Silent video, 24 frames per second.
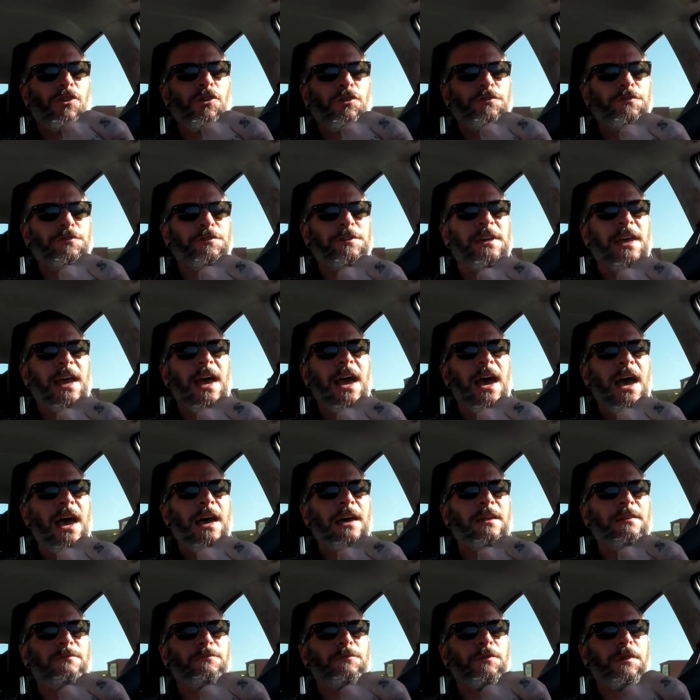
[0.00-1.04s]
older
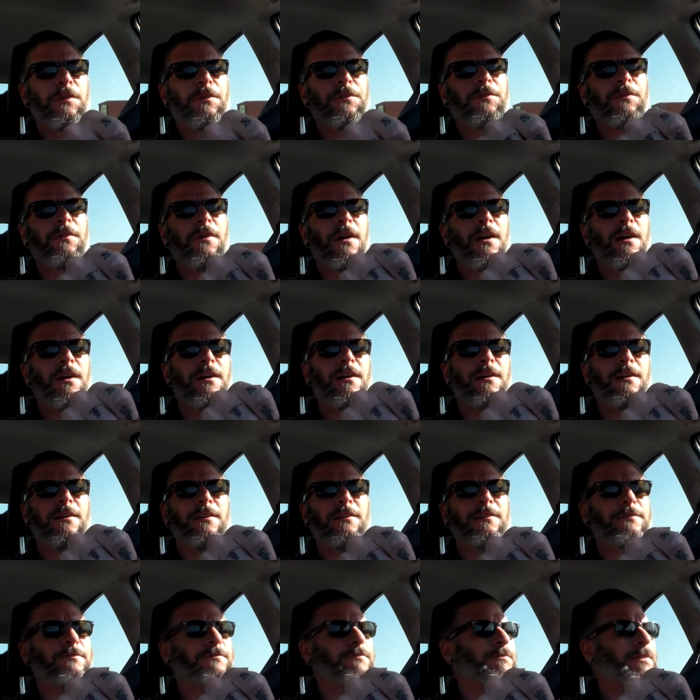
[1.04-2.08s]
cat with
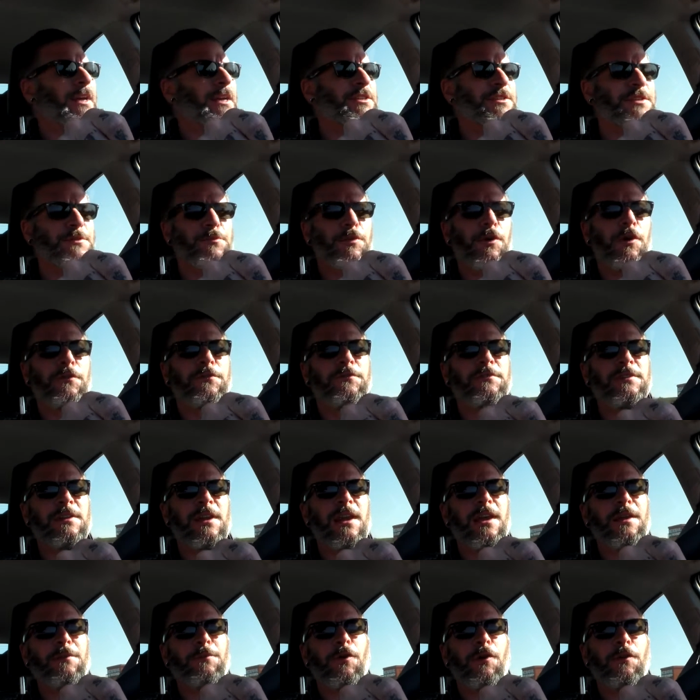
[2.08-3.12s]
actually both
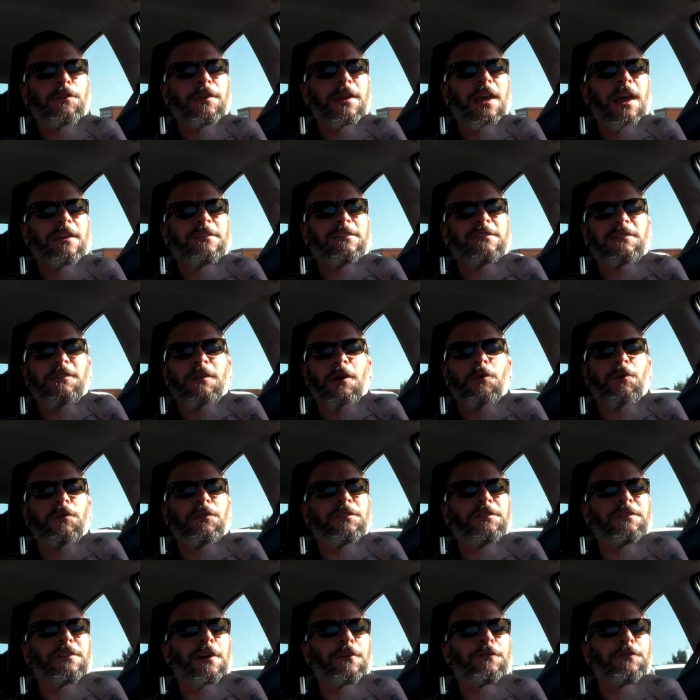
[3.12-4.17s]
today, both cats,
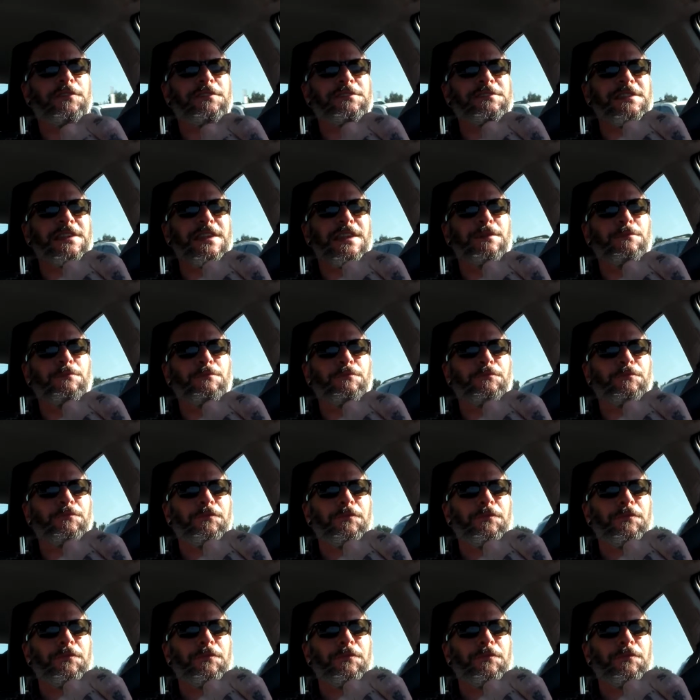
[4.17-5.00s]
low self-esteem,